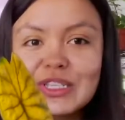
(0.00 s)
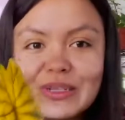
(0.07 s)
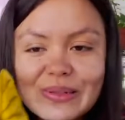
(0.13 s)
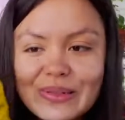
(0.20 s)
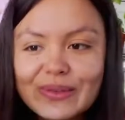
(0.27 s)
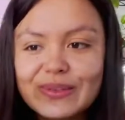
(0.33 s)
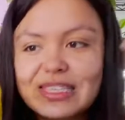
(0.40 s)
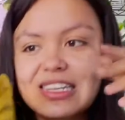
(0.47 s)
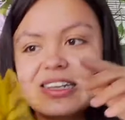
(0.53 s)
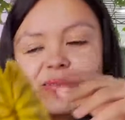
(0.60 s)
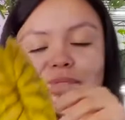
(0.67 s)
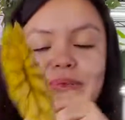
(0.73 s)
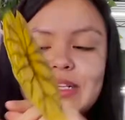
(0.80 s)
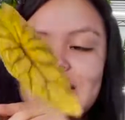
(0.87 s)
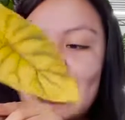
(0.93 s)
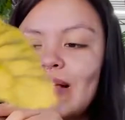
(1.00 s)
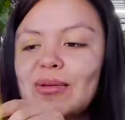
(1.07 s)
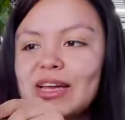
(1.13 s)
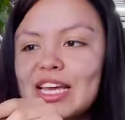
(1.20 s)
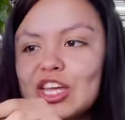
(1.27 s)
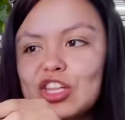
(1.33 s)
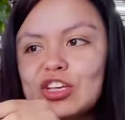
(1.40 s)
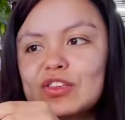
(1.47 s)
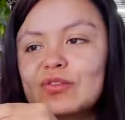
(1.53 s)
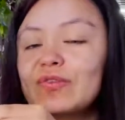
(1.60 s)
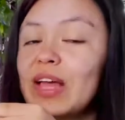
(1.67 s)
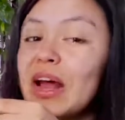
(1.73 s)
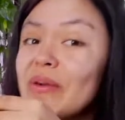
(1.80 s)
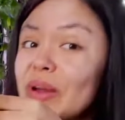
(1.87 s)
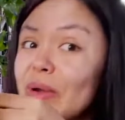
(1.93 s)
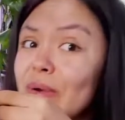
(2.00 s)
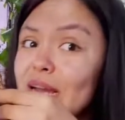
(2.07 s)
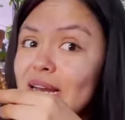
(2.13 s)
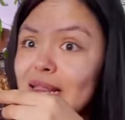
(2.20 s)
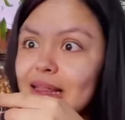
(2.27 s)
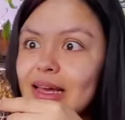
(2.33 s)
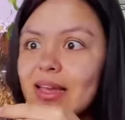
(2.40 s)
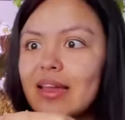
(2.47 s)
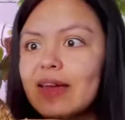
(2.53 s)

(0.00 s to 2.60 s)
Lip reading: to lose leaves with alocasias very quickly